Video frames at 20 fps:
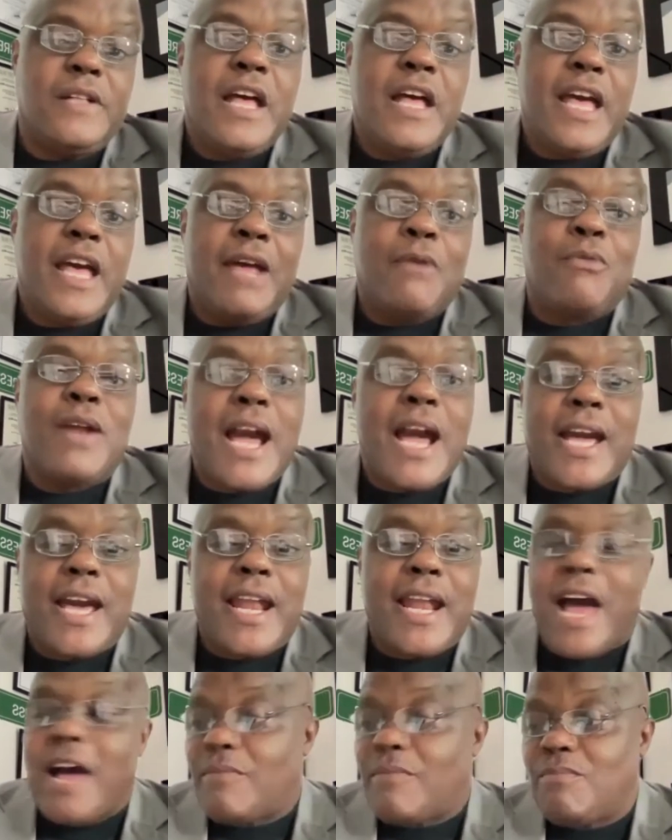And when I
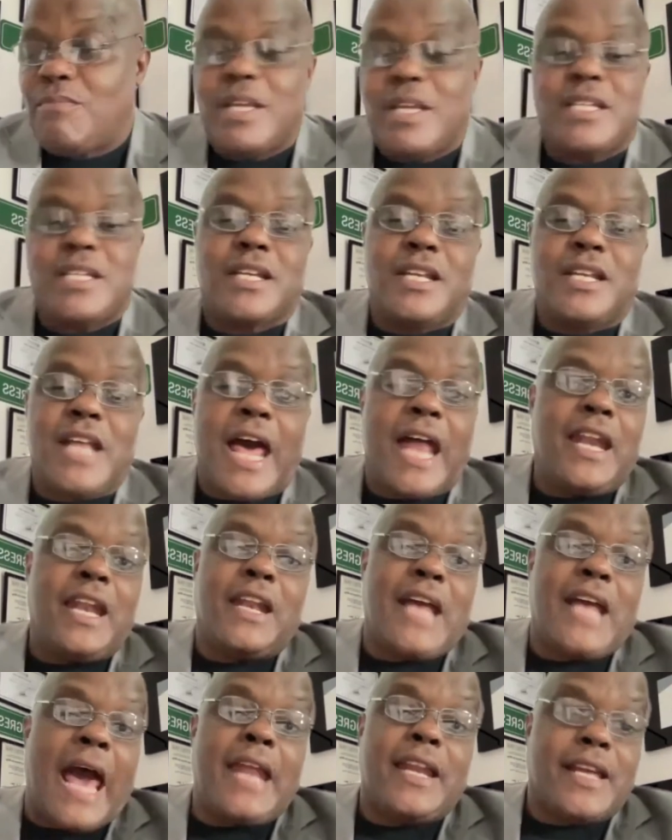got out, Michigan, I
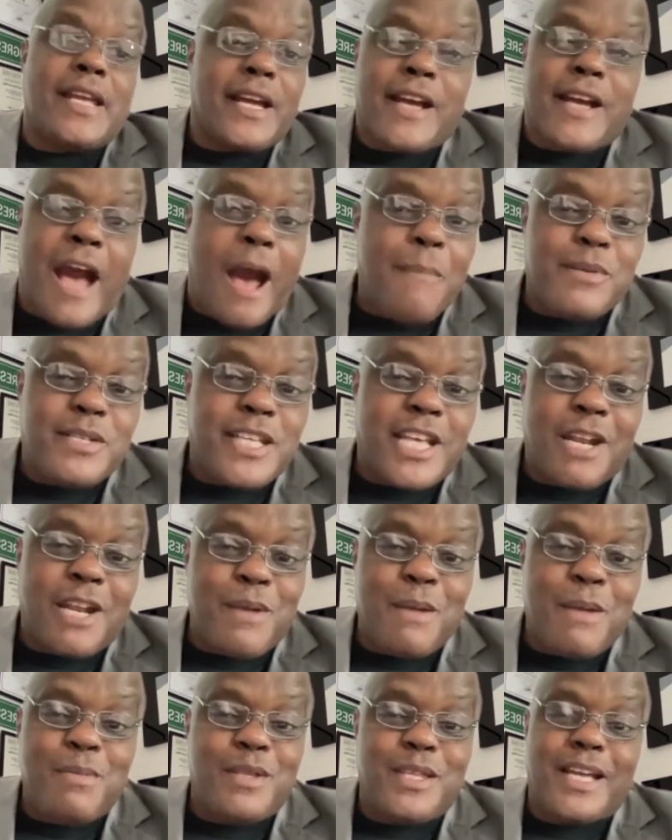didn't get compensated.
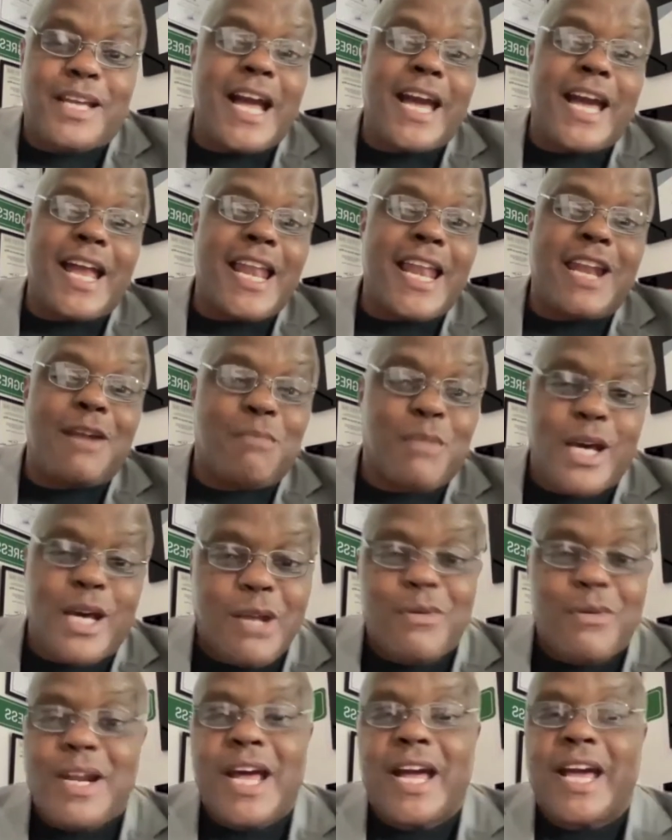People think I got a lot of
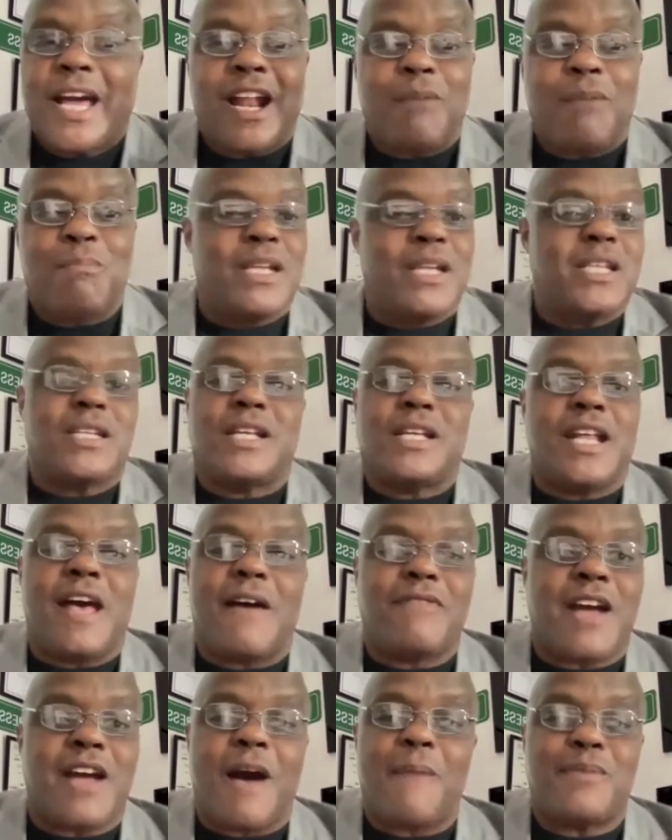money when I got out. Michigan, they
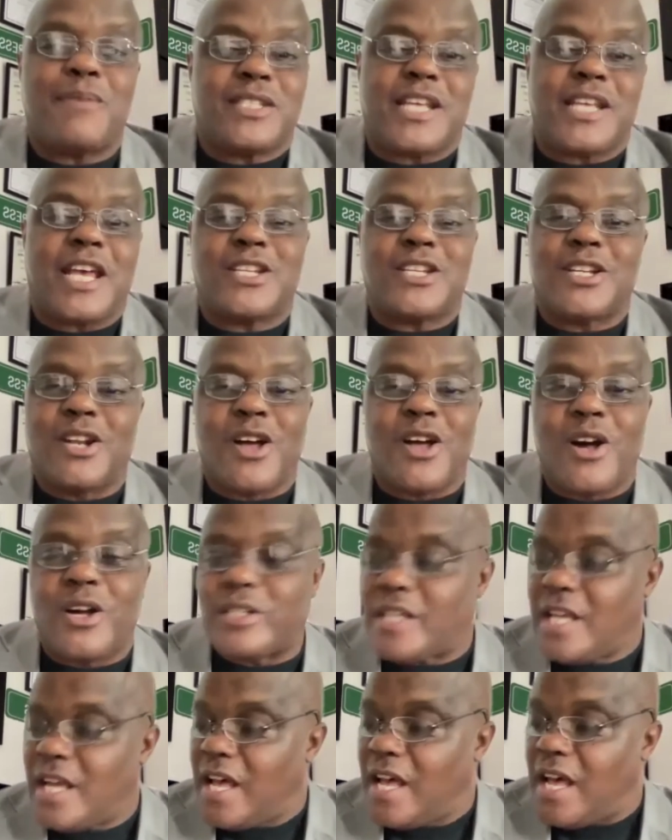have compensation
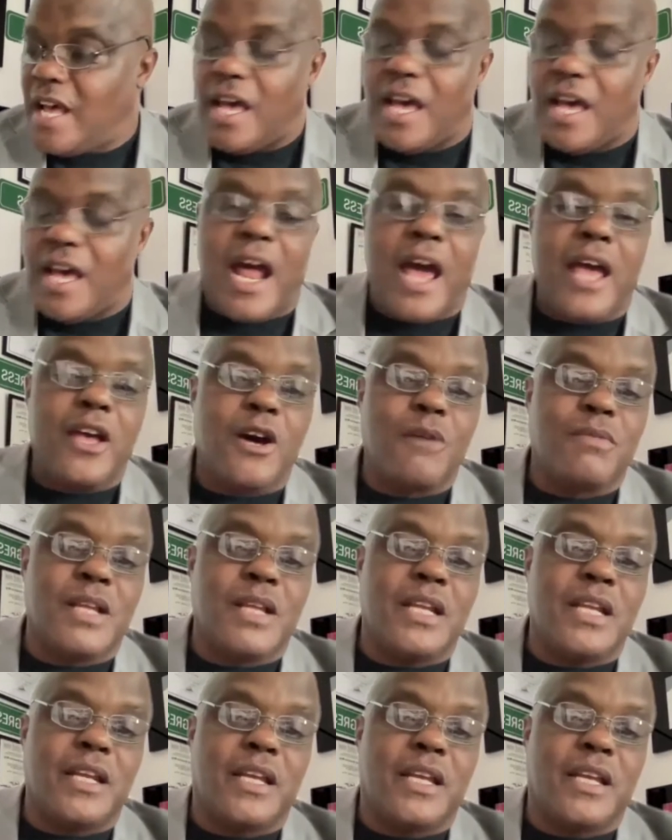laws. And I helped
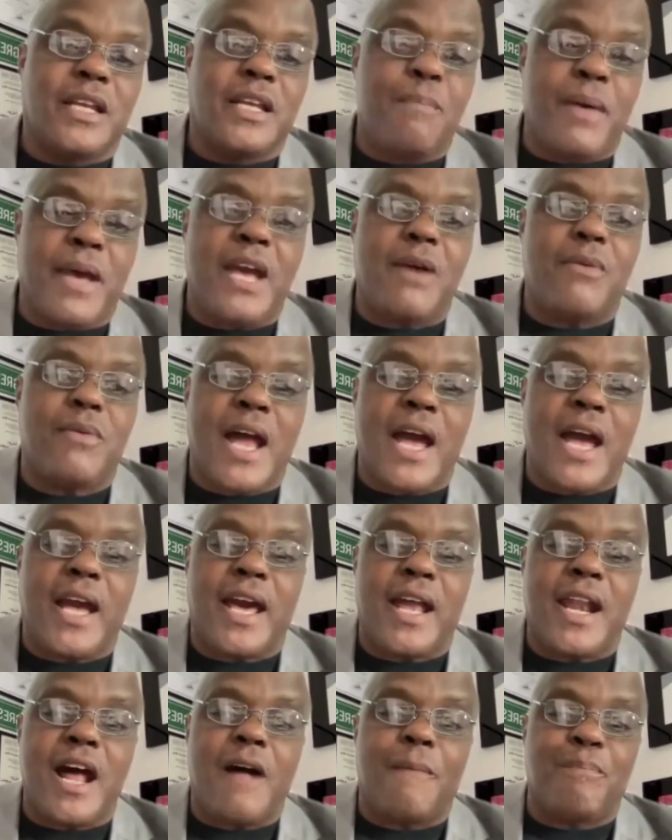lead a campaign when I
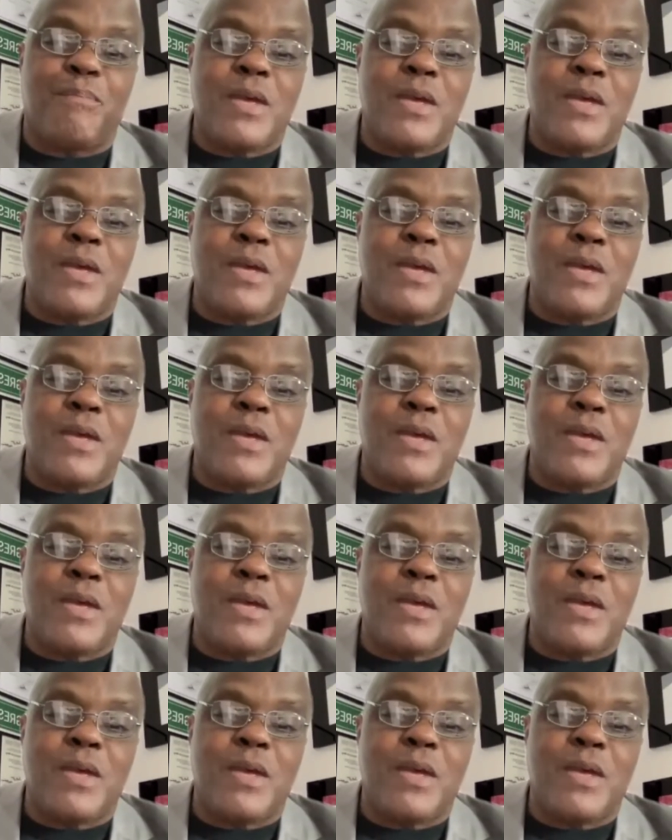got out.